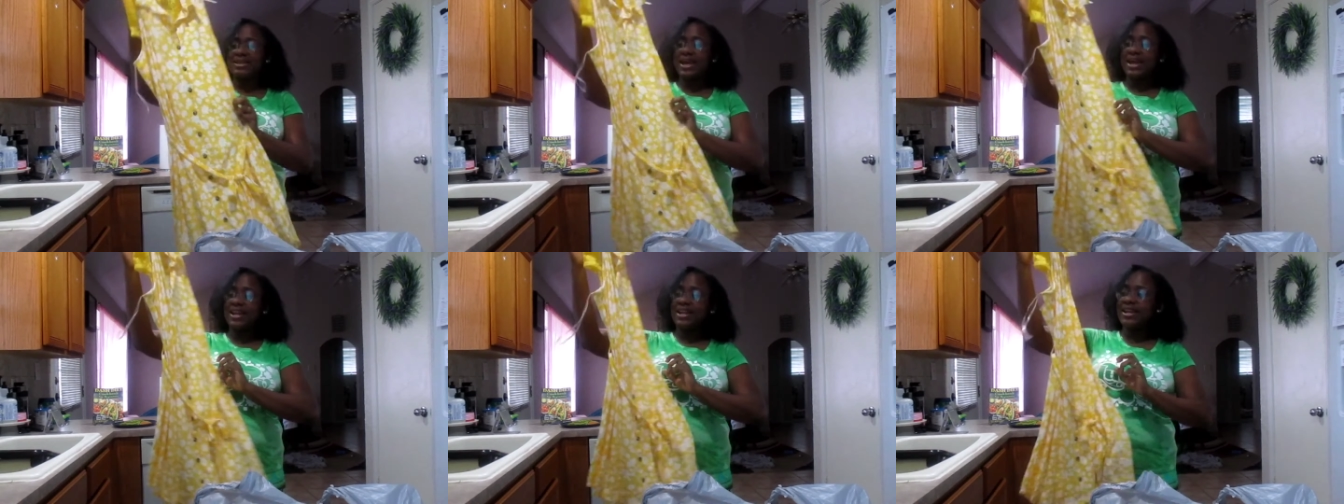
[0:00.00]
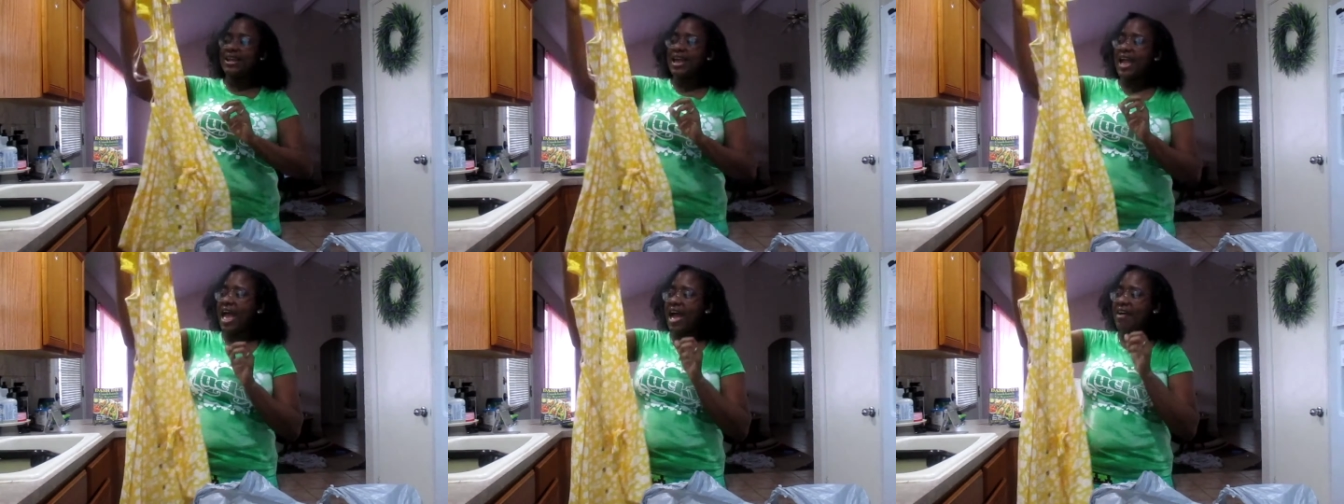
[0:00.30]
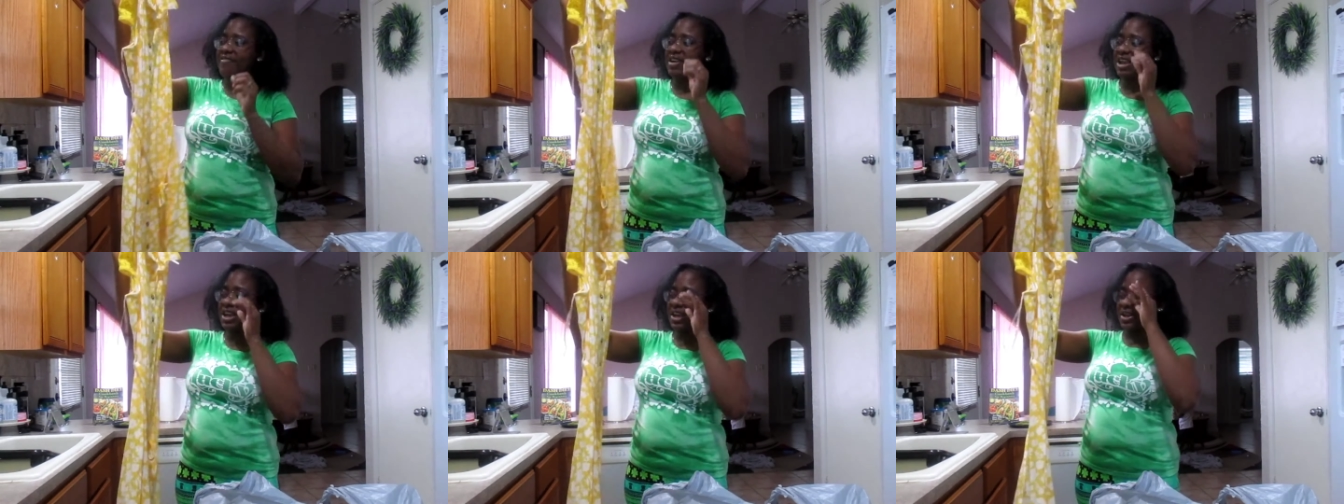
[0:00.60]
they didn't
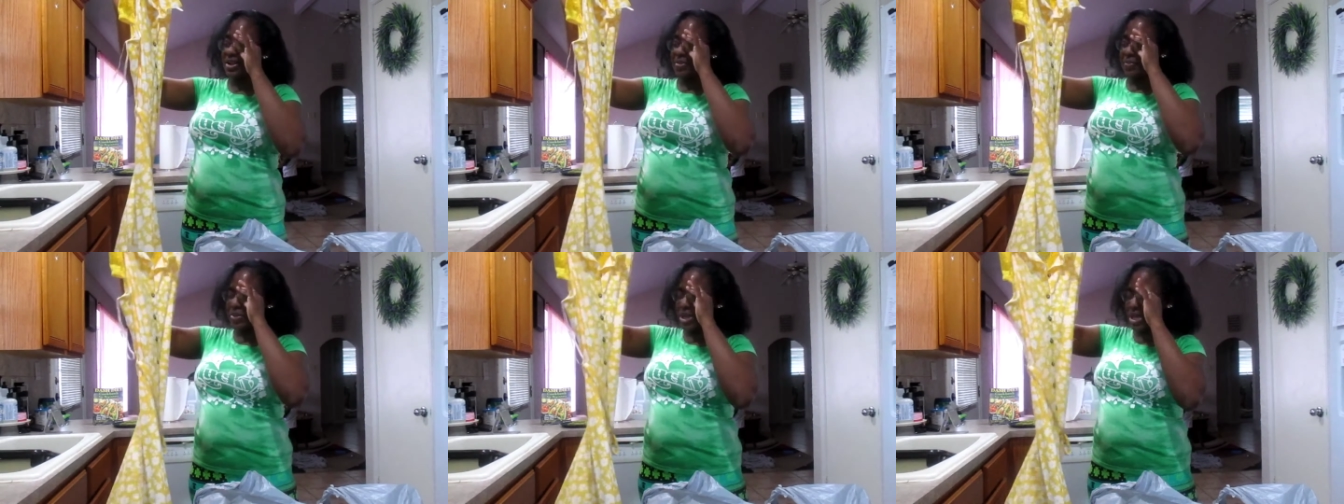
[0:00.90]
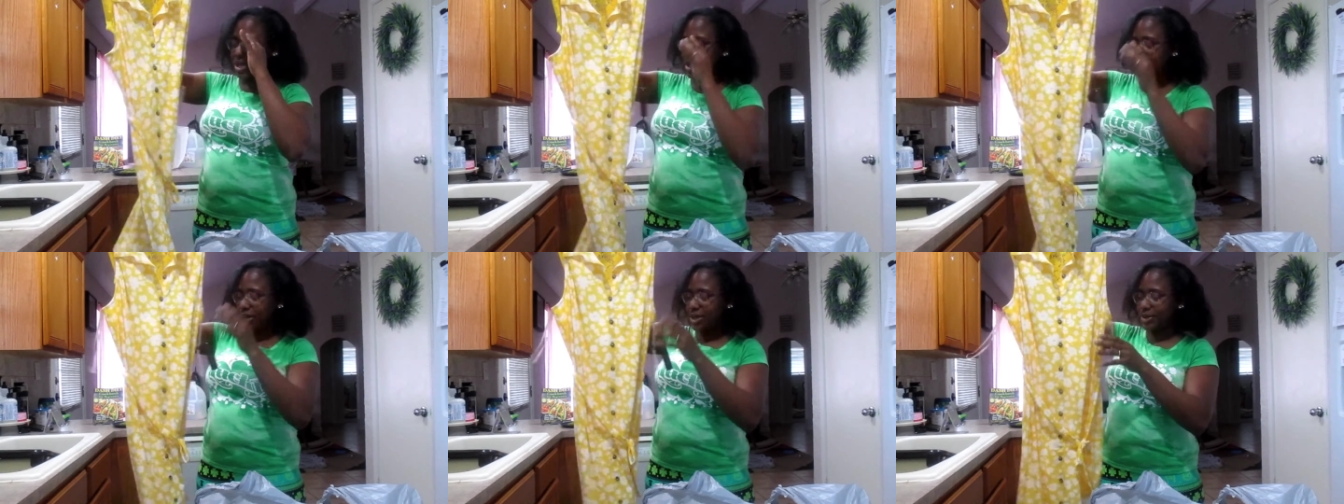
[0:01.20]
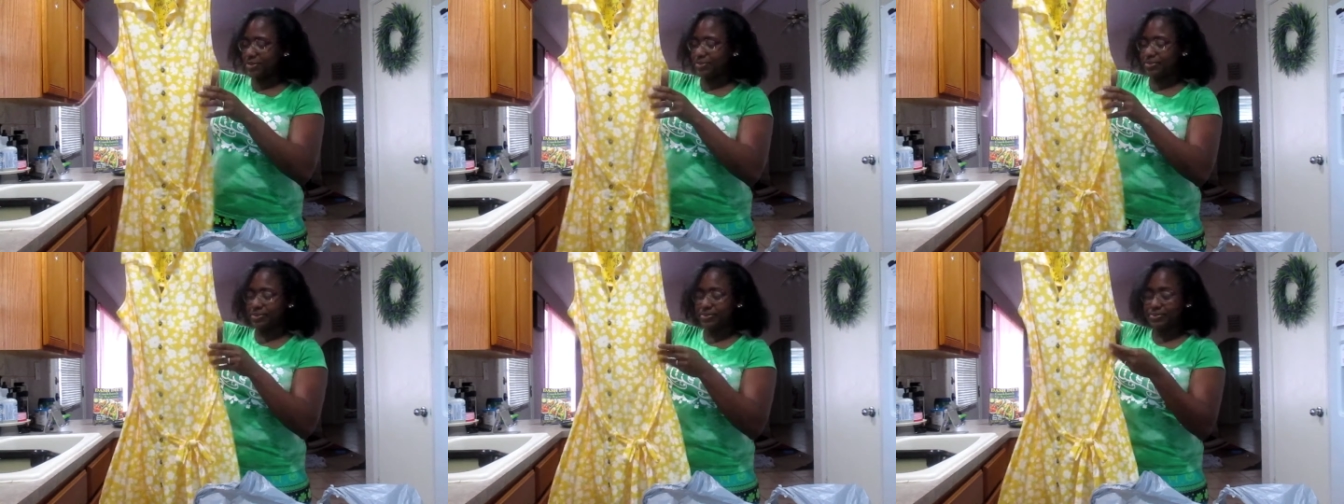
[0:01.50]
have it in a
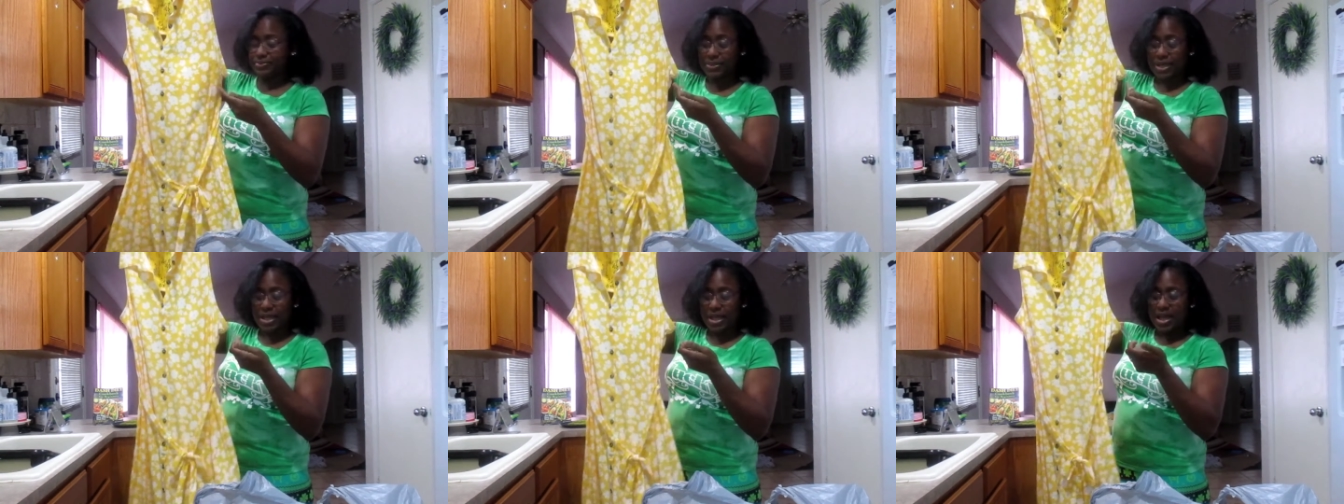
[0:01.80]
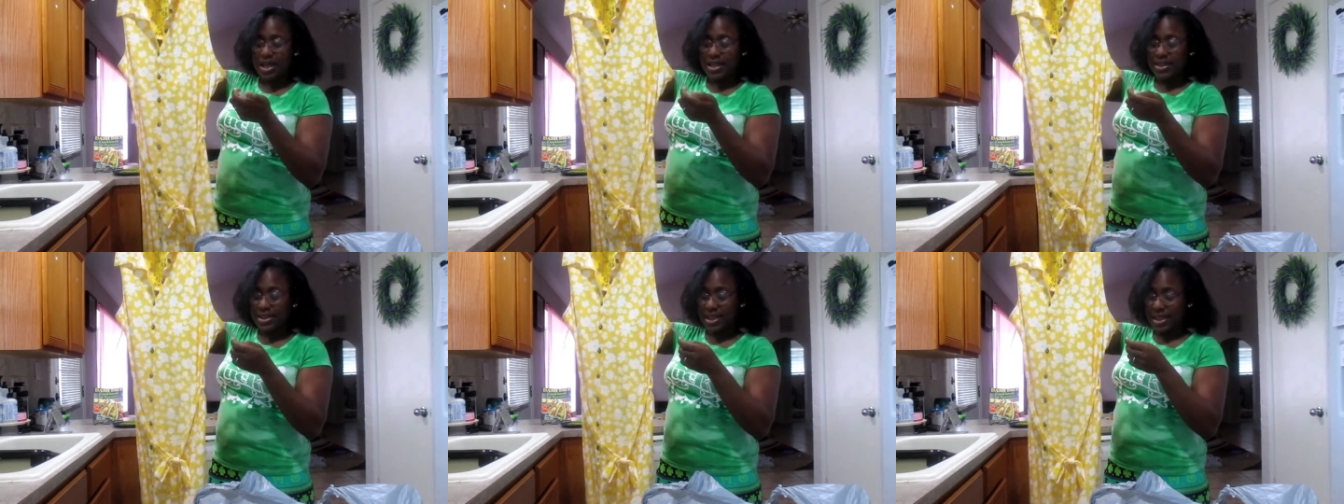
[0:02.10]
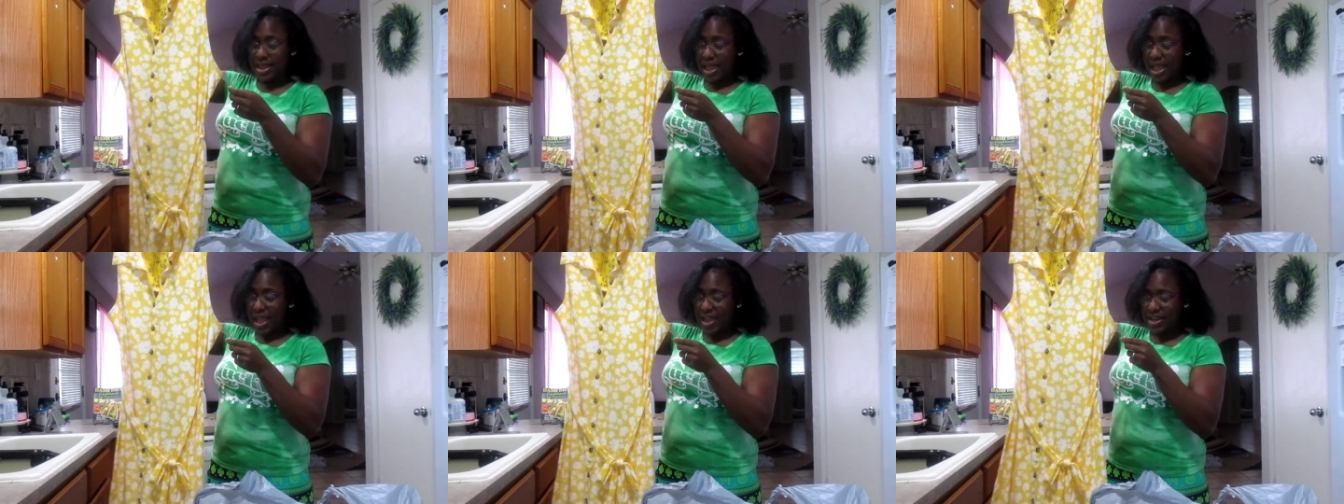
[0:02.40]
medium. They
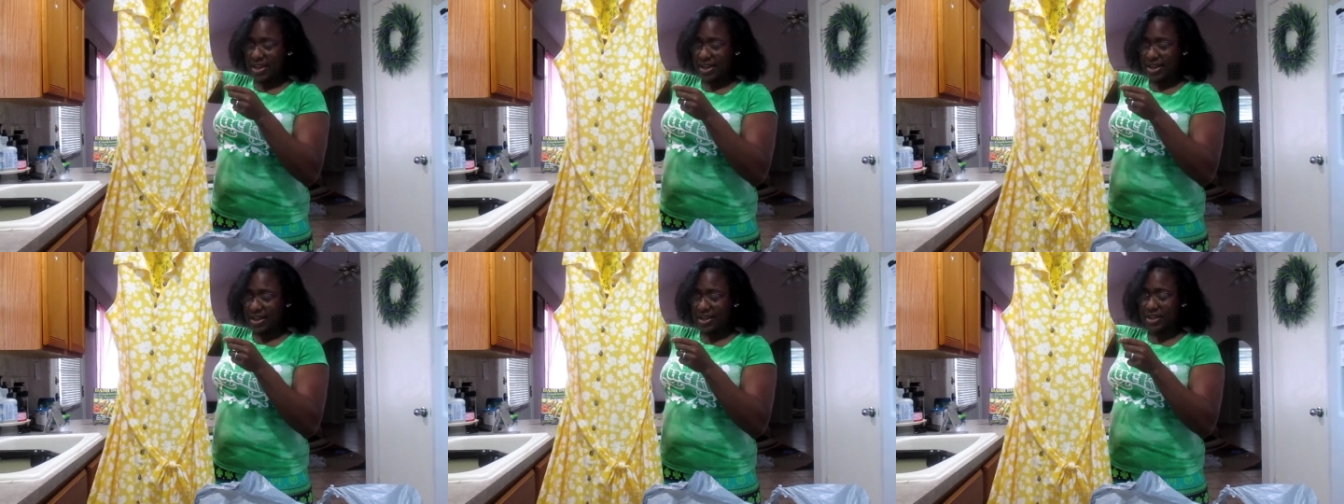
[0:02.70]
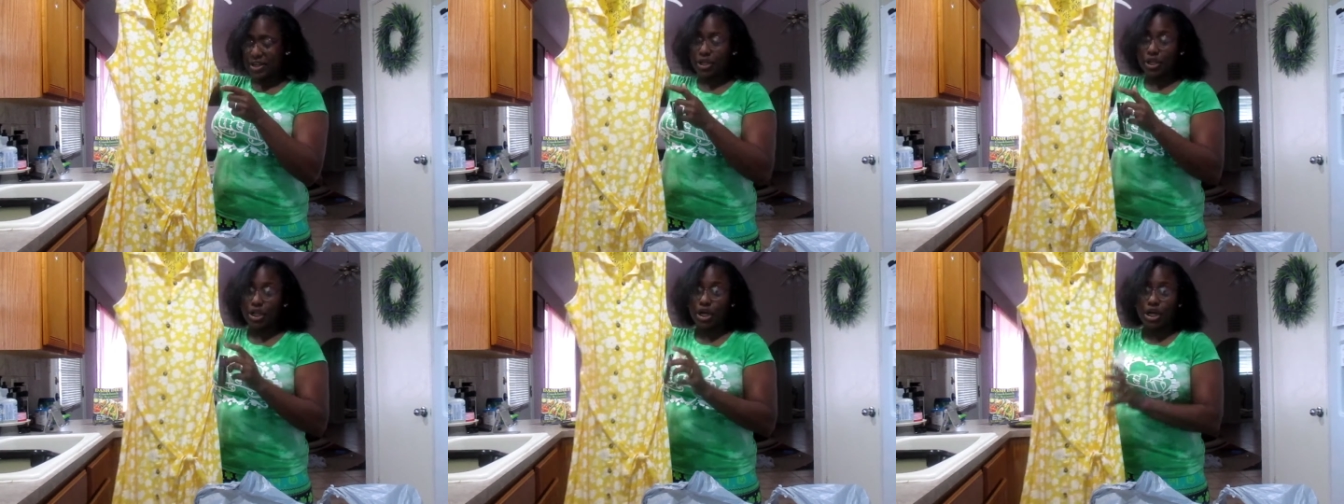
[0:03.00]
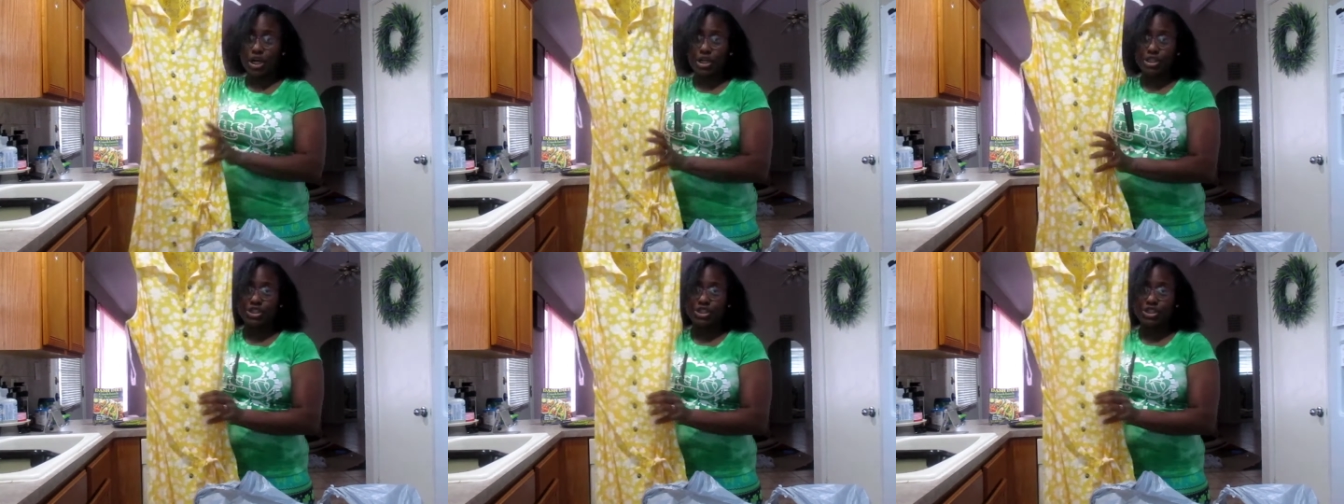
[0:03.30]
had it in a large,